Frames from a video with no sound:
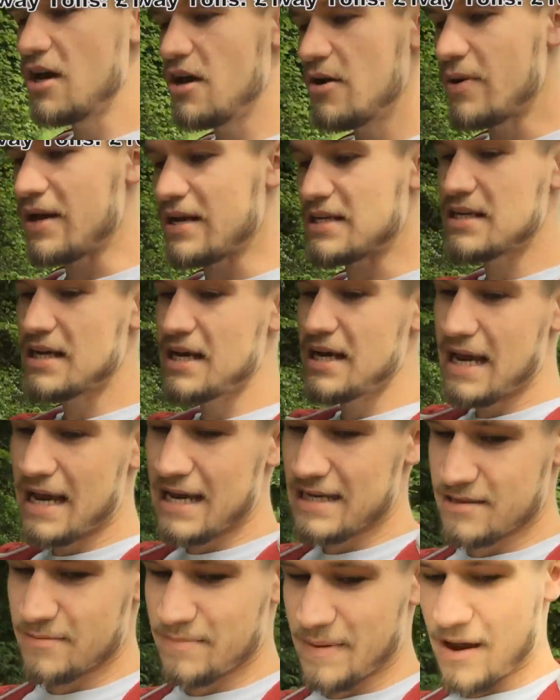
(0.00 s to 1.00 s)
which
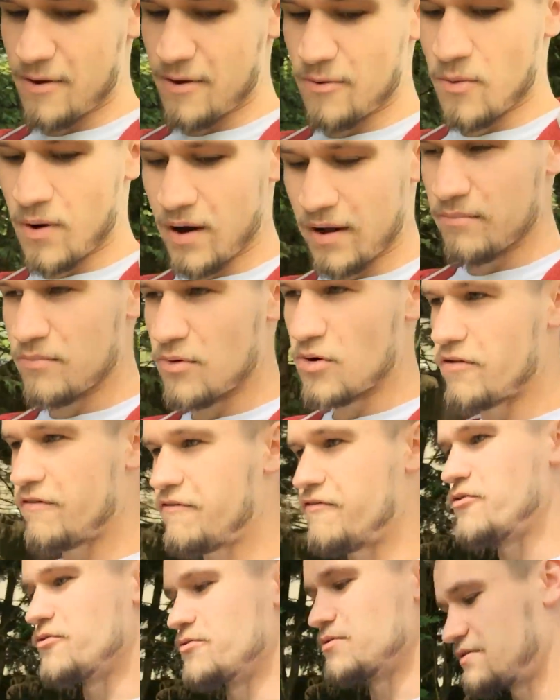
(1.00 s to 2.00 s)
is about one more
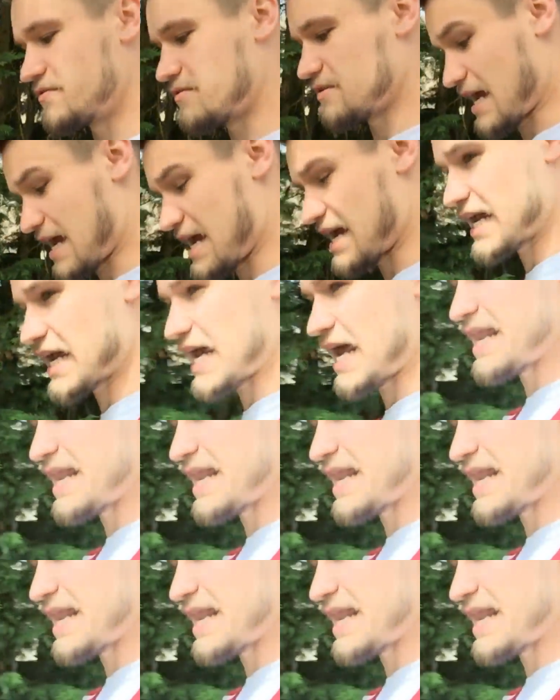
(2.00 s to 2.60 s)
full tank.